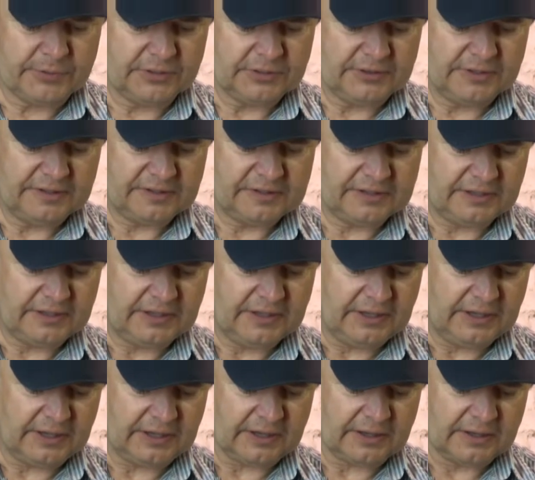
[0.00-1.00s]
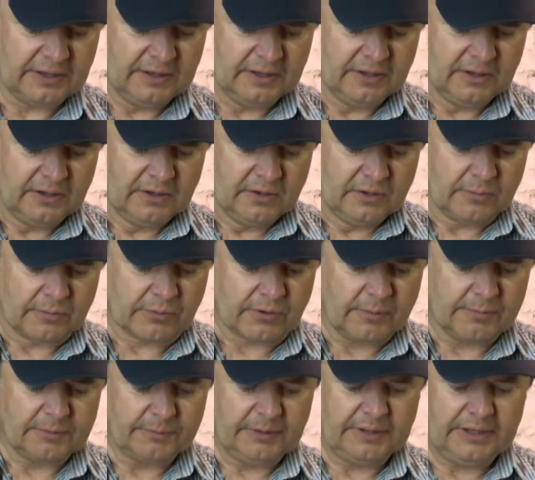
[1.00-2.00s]
put this in here
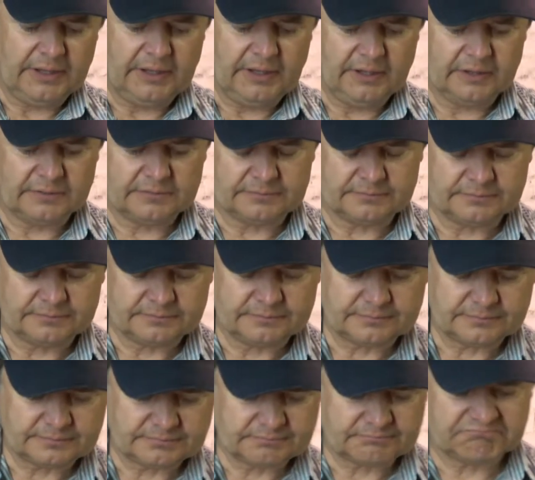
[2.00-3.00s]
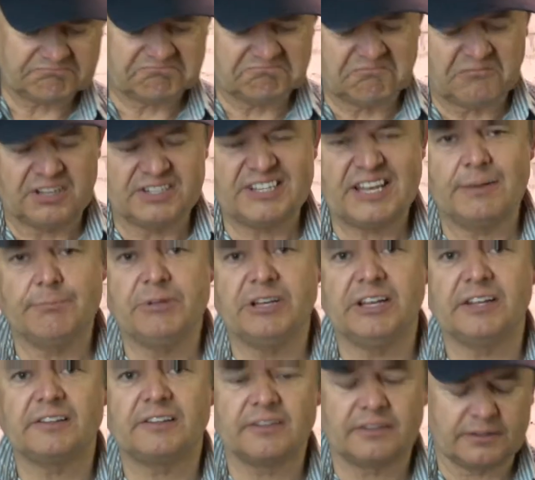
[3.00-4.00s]
probably 10
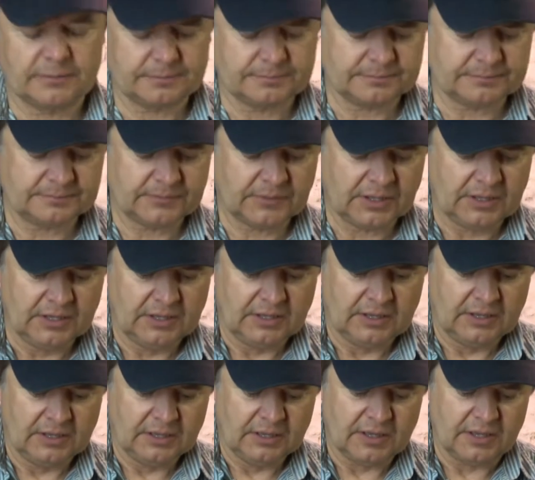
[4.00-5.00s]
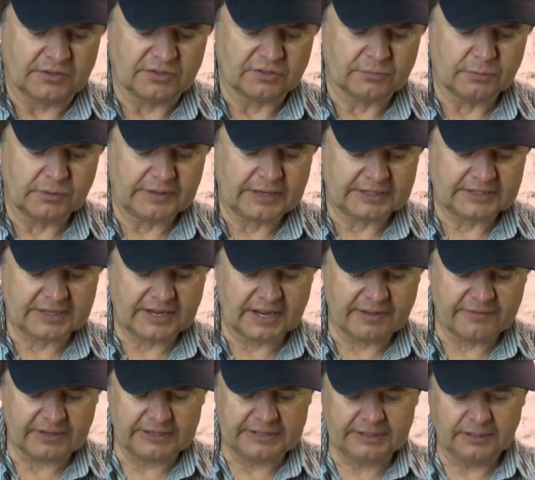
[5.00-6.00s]
minutes. Just want that to
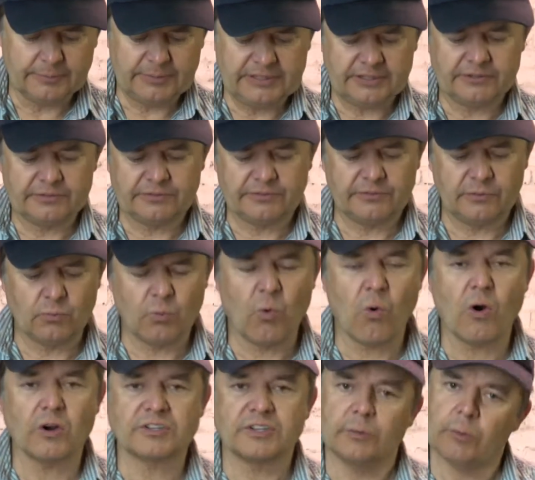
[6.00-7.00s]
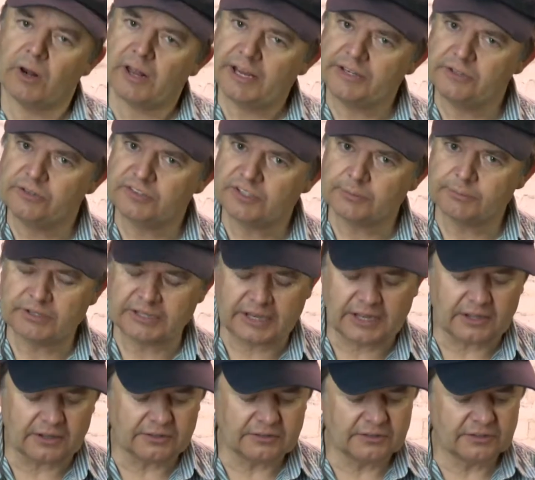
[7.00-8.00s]
have a little bit of water while I do something
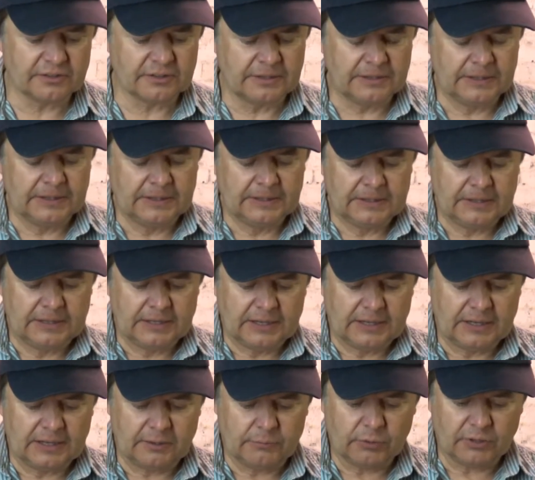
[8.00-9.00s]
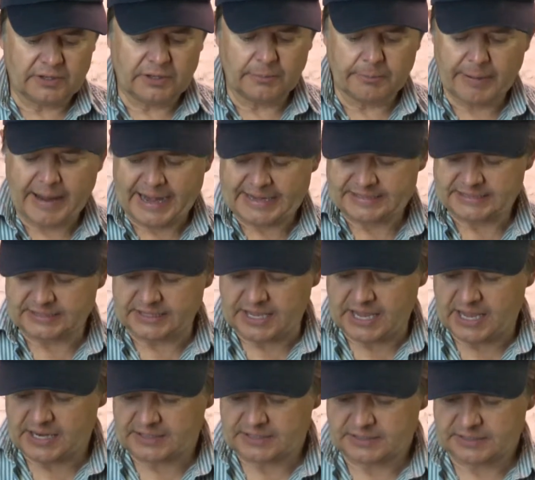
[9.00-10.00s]
else. And we'll come back to
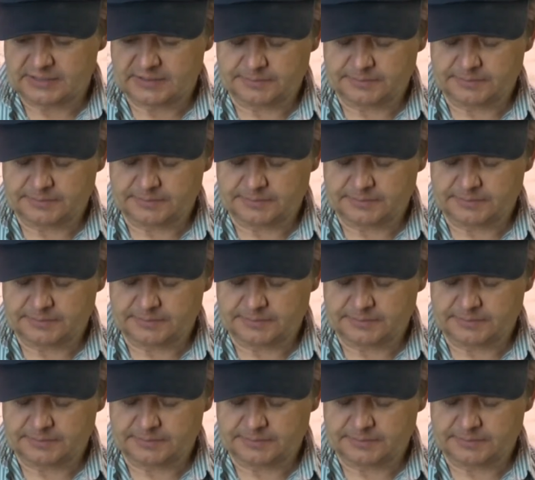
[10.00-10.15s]
that